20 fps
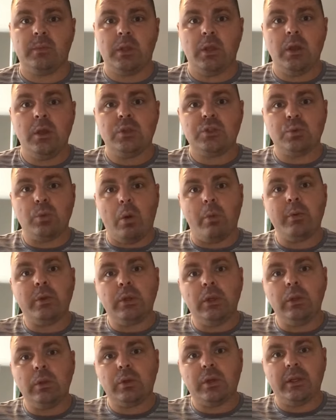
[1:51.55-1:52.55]
So what we're going to
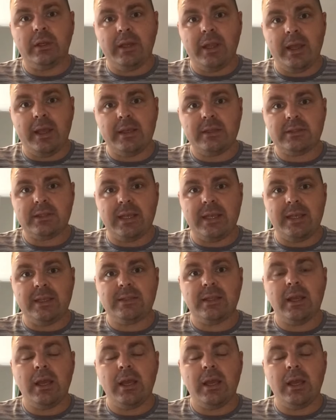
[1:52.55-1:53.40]
look at next is